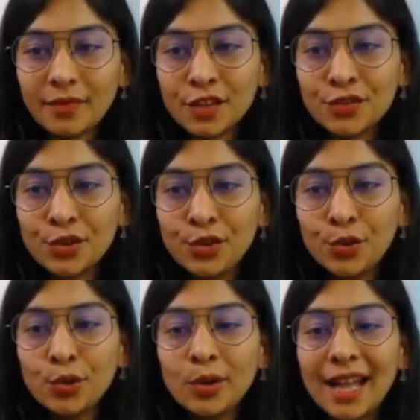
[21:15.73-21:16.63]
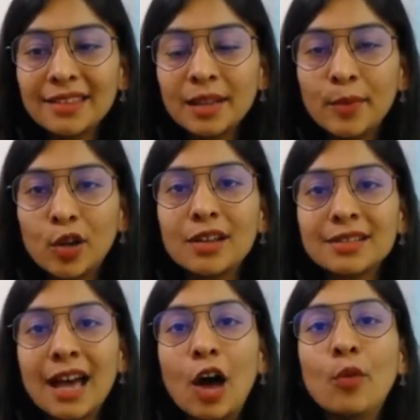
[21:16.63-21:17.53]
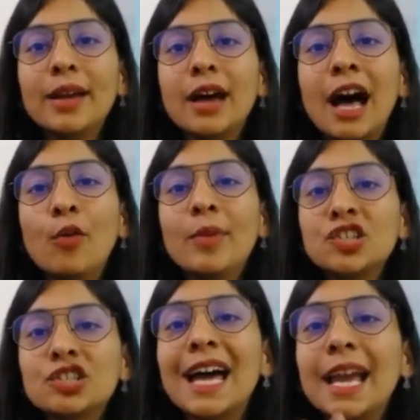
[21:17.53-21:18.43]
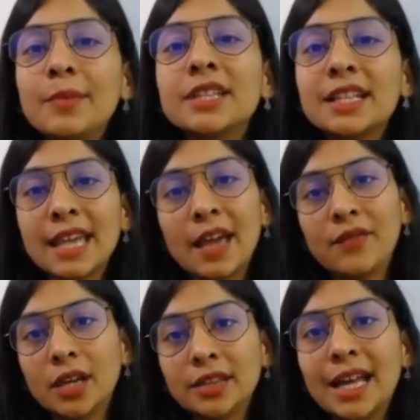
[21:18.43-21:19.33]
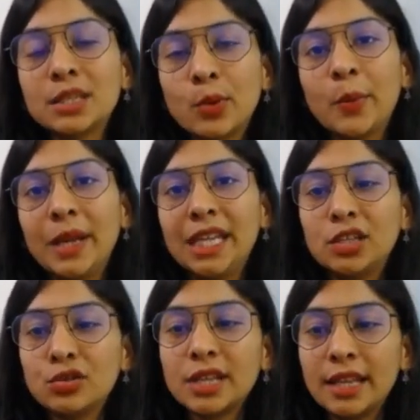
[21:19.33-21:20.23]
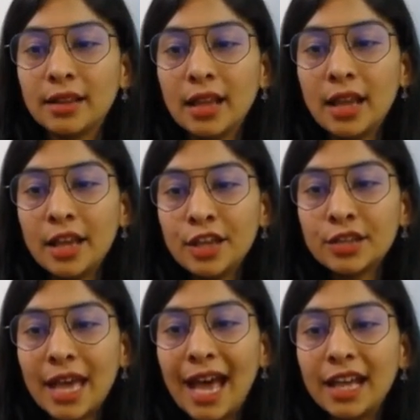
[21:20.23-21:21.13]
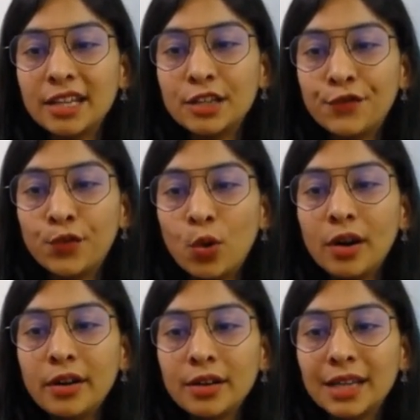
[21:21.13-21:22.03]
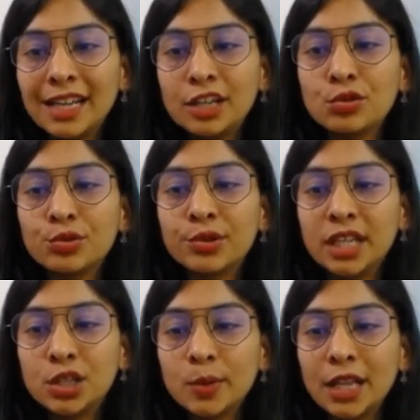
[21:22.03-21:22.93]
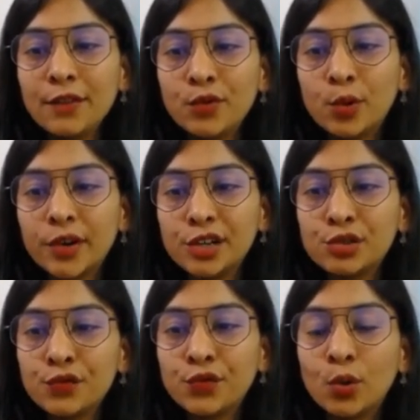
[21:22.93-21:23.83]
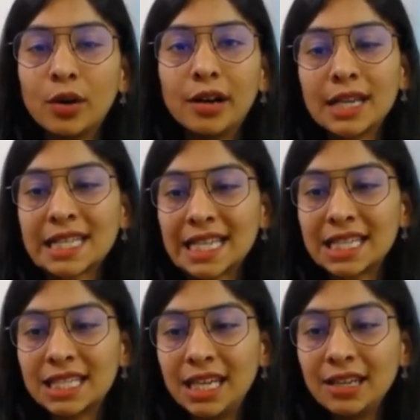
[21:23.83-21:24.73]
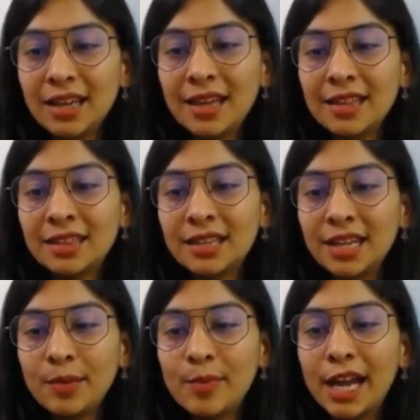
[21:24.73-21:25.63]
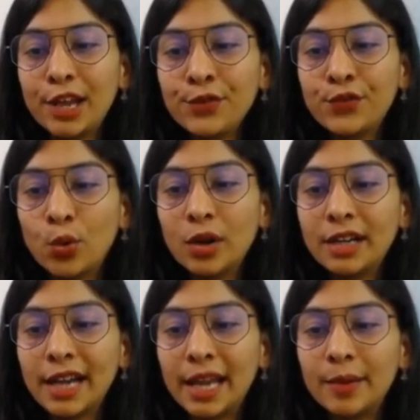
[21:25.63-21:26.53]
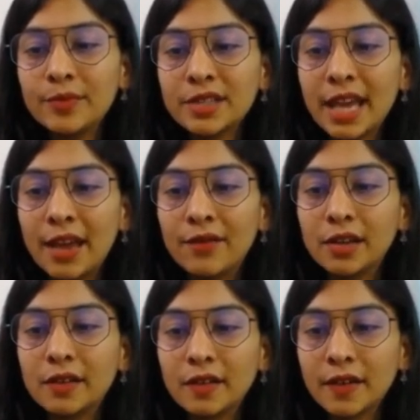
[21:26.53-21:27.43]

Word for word: So you you cancel because how how much times it's heavier, that's what we need to tell. And 4 into 3, 12, 4 into 4, 16, 3 by 4 times heavier.